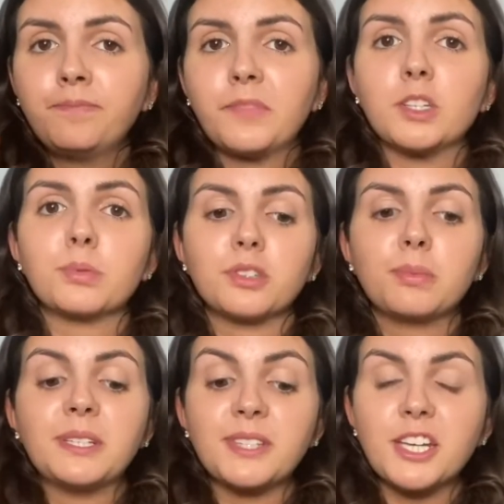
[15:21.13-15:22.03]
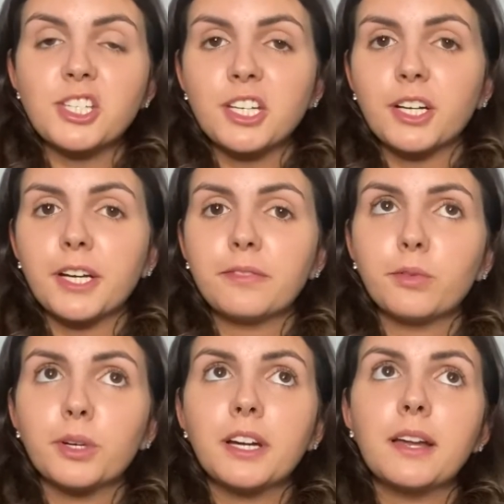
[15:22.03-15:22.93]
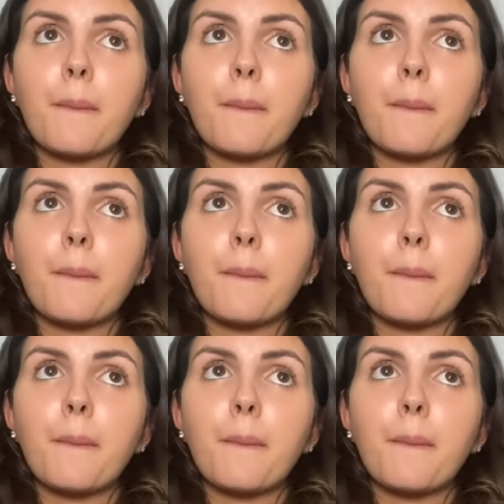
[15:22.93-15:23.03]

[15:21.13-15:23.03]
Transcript: You're supposed to be stationary for it.